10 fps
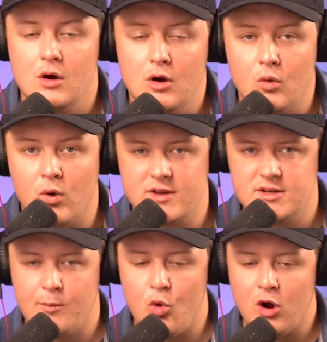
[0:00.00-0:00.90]
What is
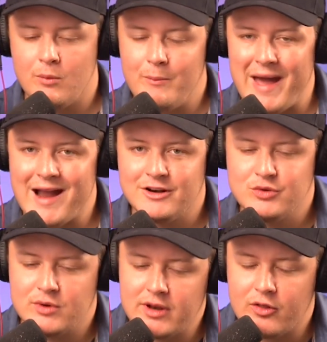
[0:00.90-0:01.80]
up? Welcome back to
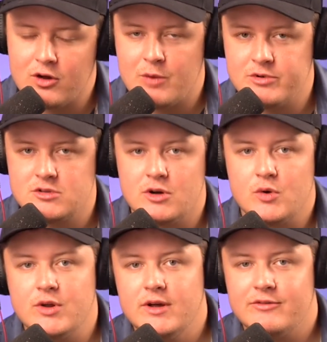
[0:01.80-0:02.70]
another
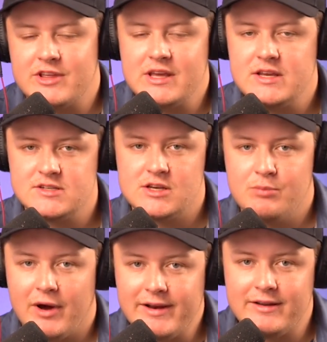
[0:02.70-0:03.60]
episode of the Easy
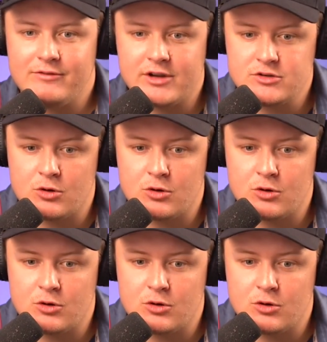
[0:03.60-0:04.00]
Button Investor